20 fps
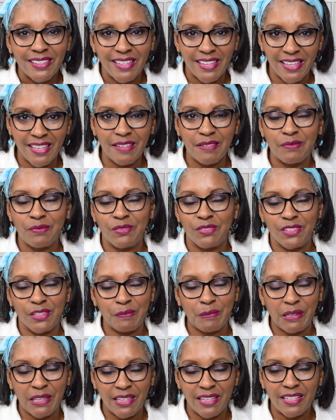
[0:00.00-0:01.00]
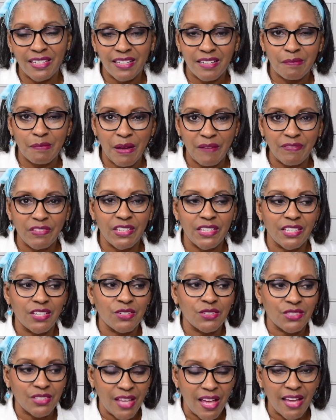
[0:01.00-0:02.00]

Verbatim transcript: in the beginning of my videos,